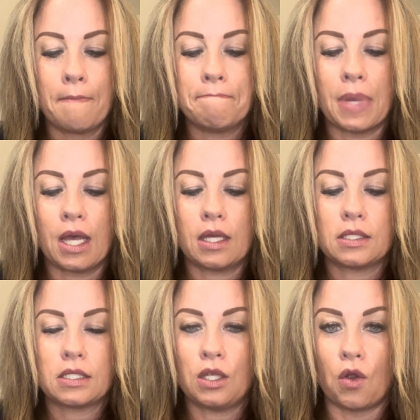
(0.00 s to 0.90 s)

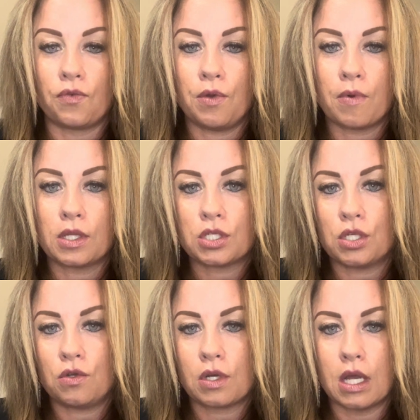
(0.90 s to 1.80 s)
But, you know, if you want
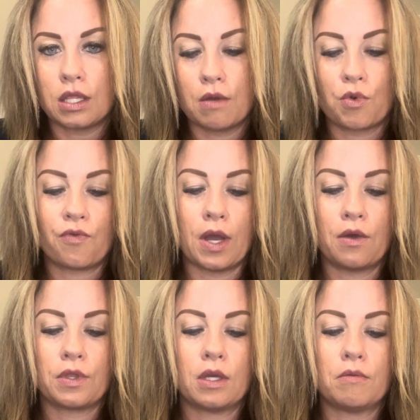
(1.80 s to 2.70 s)
to cut them or file
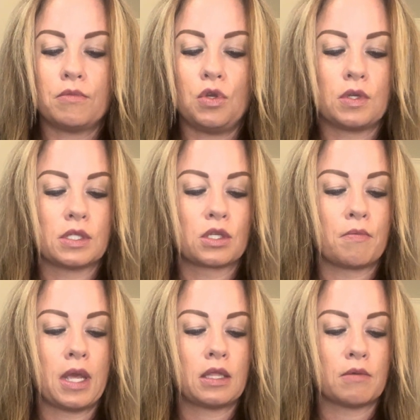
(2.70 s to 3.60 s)
them, you can still
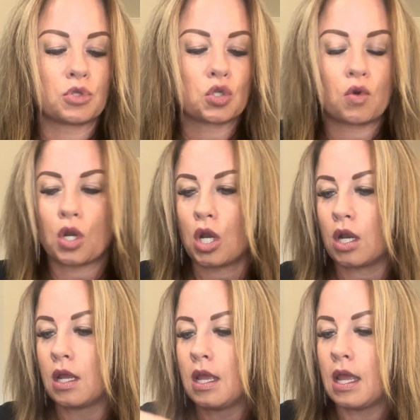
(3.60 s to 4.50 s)
make them
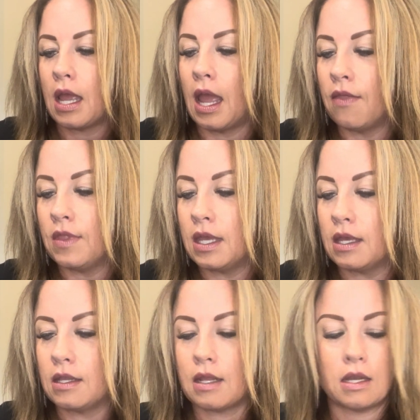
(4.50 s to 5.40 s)
shorter. And
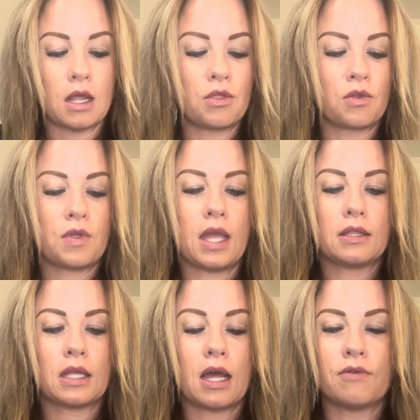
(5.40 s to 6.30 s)
then another thing
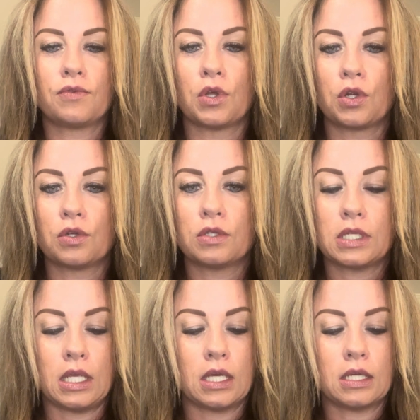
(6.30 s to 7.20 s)
that I've learned
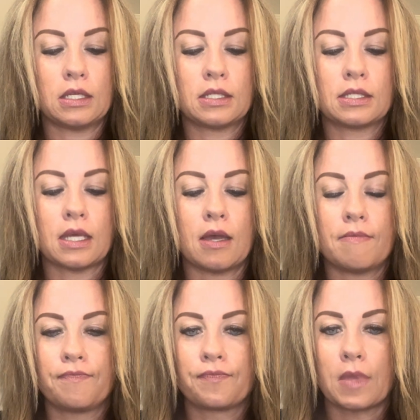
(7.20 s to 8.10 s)
is
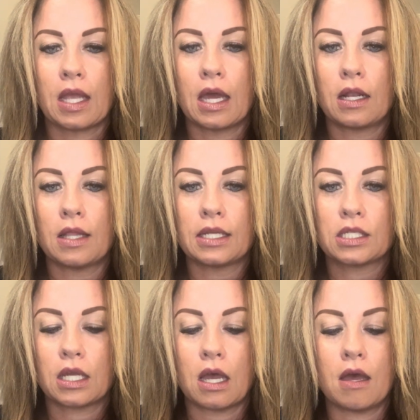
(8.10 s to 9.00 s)
I kind of like
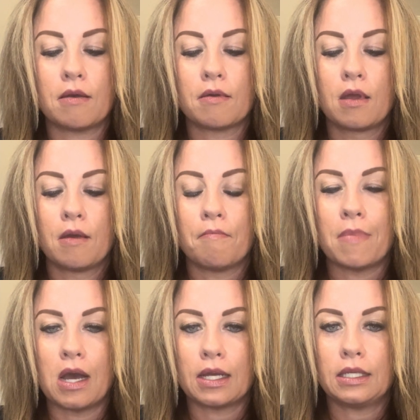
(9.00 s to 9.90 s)
to cut
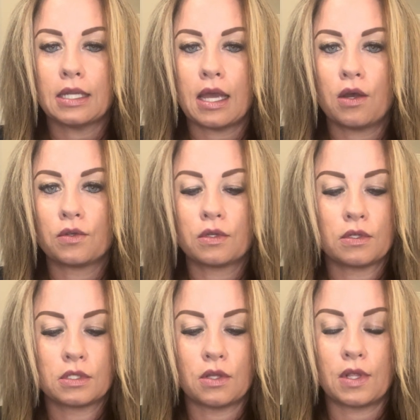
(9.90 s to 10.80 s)
mine down
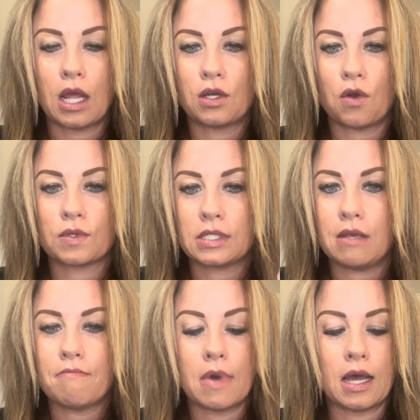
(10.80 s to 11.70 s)
so that I don't see
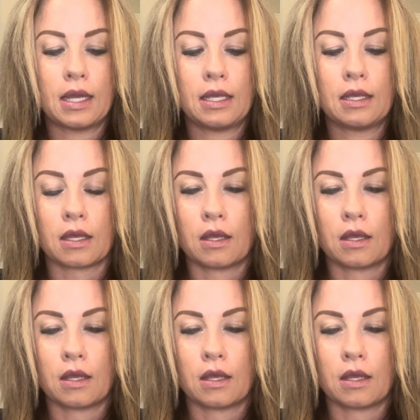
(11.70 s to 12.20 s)
my